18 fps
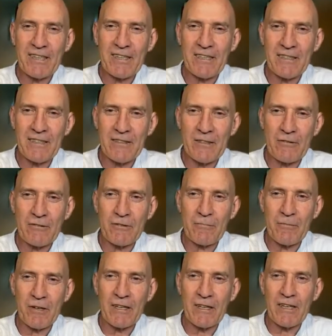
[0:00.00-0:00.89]

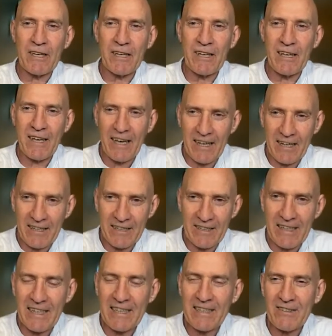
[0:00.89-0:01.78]
Monica,
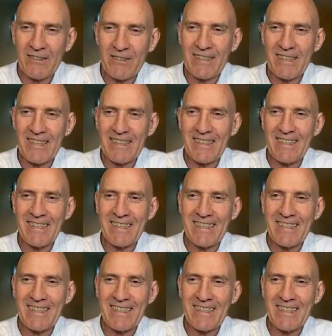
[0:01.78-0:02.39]
and is it?